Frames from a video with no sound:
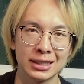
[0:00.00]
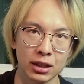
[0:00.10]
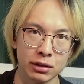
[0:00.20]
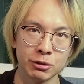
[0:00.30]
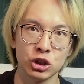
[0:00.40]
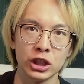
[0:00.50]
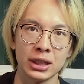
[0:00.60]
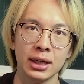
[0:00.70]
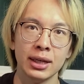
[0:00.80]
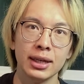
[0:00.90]
on the machine.
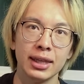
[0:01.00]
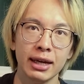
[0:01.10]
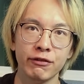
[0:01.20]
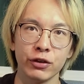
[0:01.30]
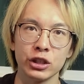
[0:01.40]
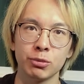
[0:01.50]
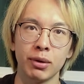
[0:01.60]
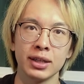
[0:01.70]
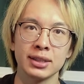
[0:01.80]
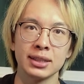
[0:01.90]
Then for each
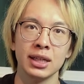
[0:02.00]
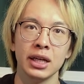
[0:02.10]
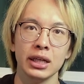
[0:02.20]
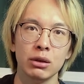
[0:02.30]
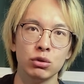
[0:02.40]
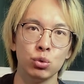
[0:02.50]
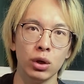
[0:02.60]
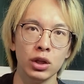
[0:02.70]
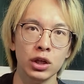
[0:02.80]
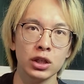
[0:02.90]
process, it will do a
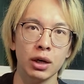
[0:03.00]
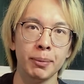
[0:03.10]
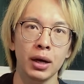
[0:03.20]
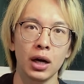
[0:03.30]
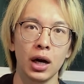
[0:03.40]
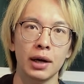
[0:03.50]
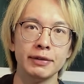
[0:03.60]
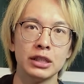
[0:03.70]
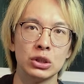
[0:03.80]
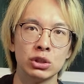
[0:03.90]
lookup of
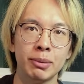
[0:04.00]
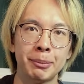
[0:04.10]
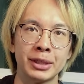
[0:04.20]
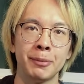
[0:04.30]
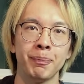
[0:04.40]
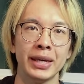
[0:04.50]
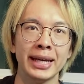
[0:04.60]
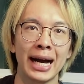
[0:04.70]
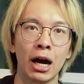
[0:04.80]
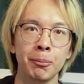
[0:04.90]
the used memory.
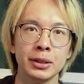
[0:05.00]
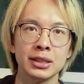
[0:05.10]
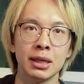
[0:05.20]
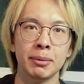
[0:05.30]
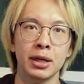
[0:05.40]
It outputs them